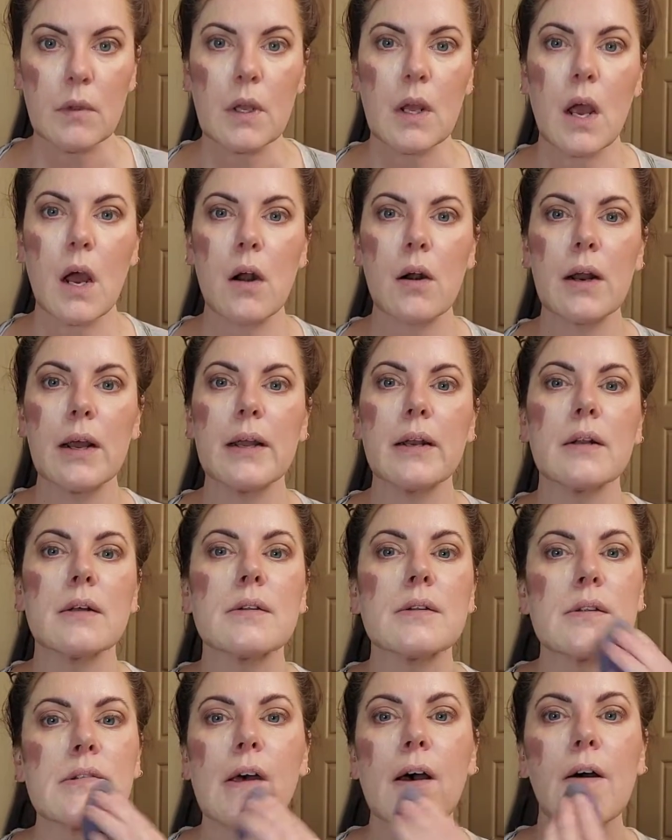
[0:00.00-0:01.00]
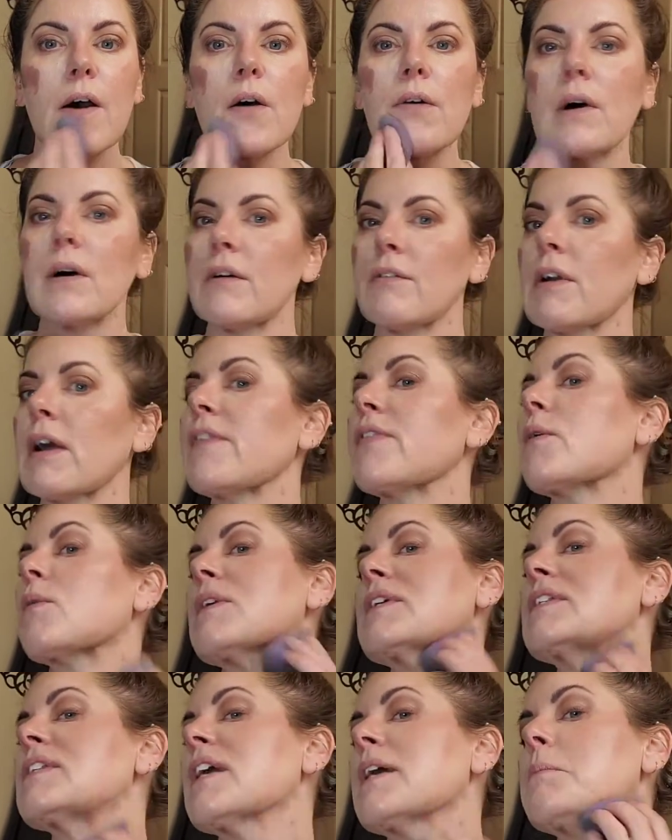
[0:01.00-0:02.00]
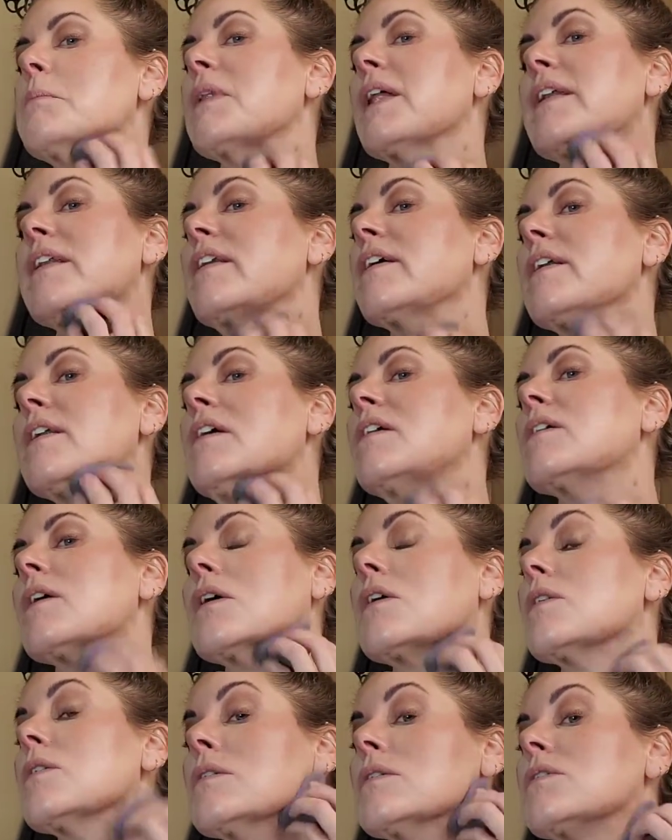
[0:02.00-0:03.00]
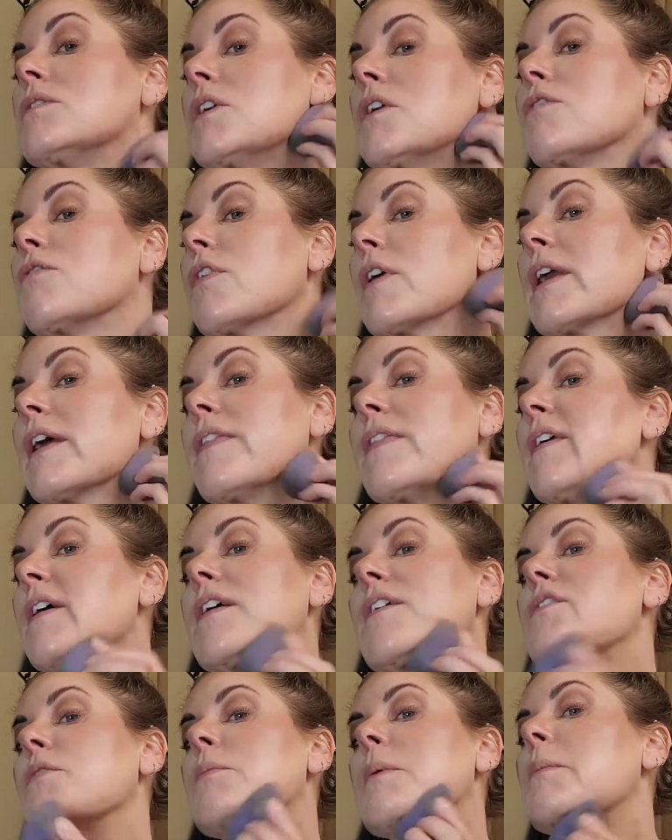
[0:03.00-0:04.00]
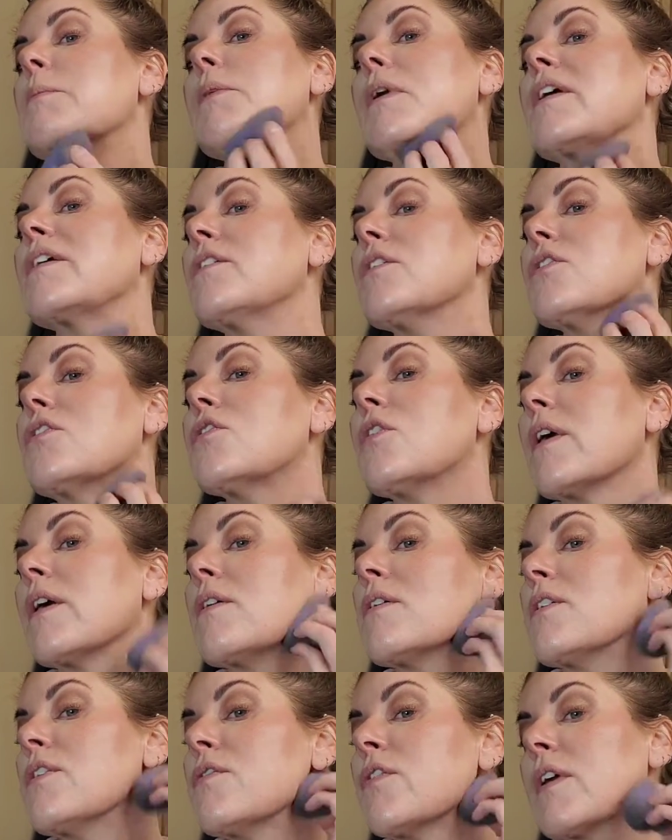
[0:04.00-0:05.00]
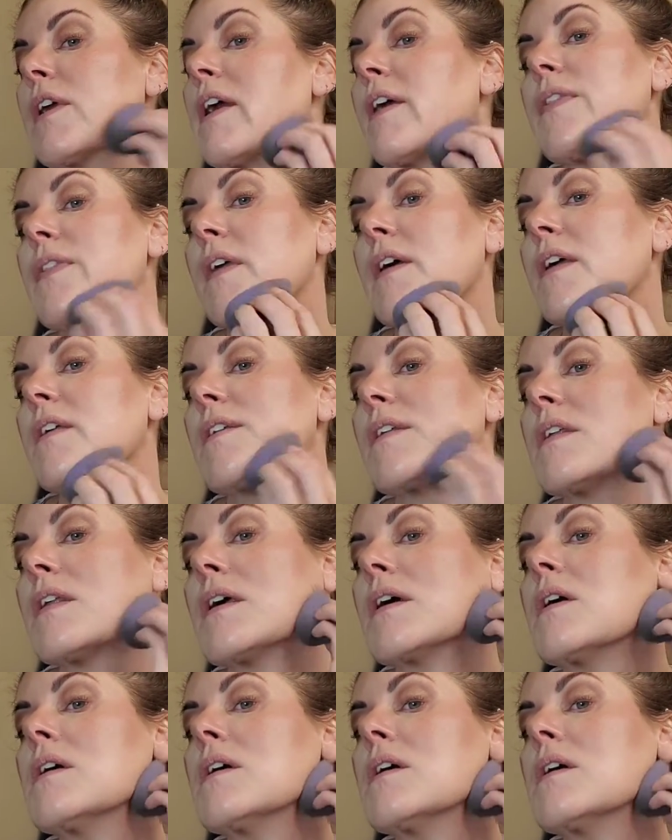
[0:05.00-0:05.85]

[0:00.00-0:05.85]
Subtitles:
All right, so I've got the one side blended. Oh, don't forget this. Remember, I told you I always forget this.